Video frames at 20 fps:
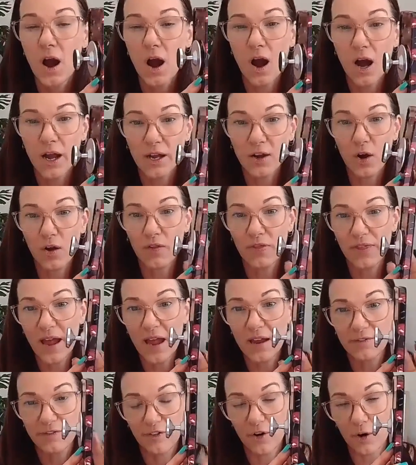I got
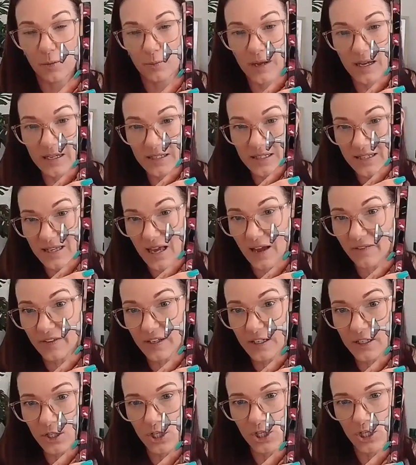that from
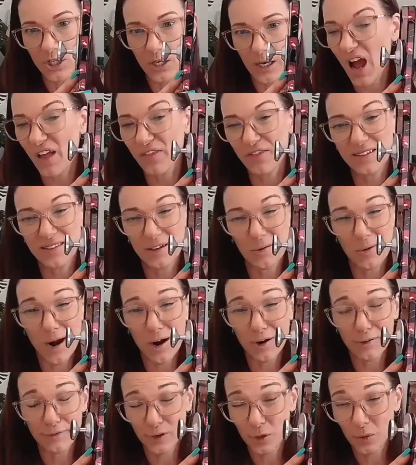Savage. I think there
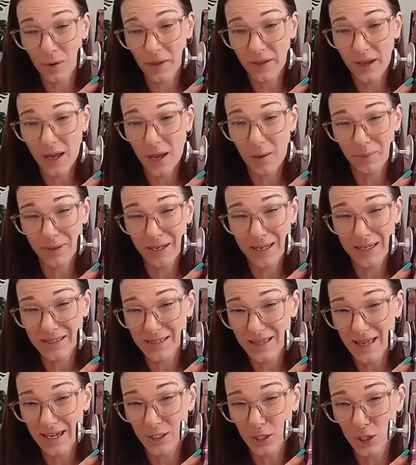are a few other
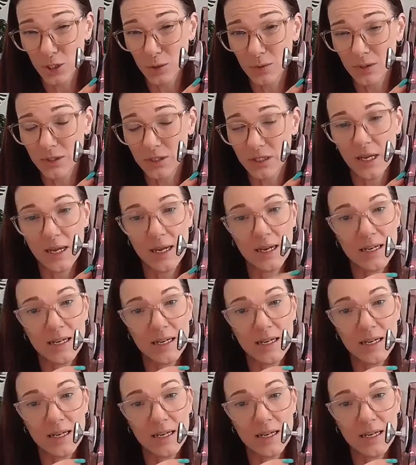companies that do it.